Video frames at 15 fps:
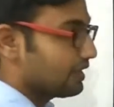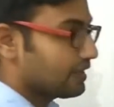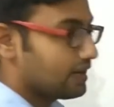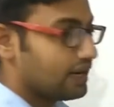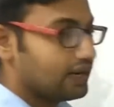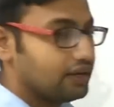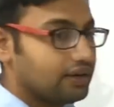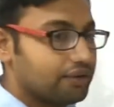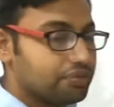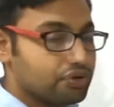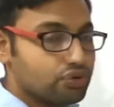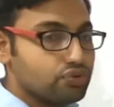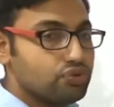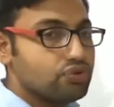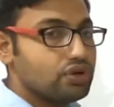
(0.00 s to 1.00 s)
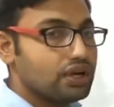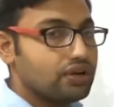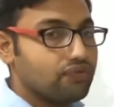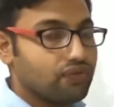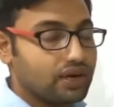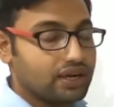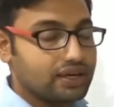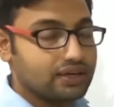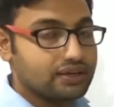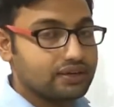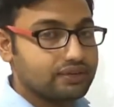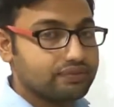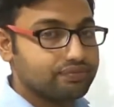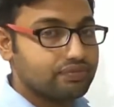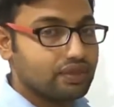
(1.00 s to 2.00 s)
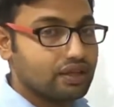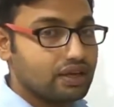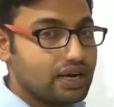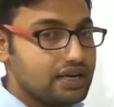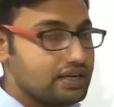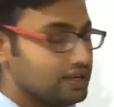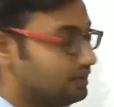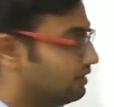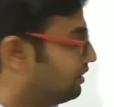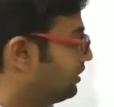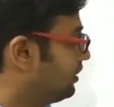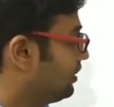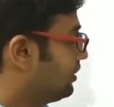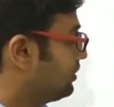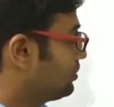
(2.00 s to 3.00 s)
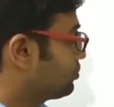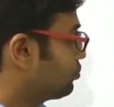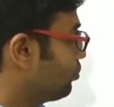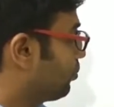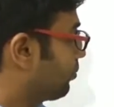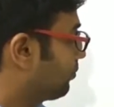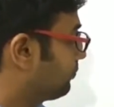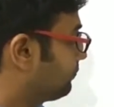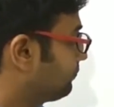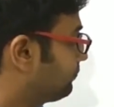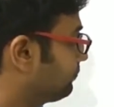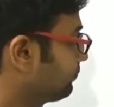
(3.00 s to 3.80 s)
8 9 up to infinite, right? So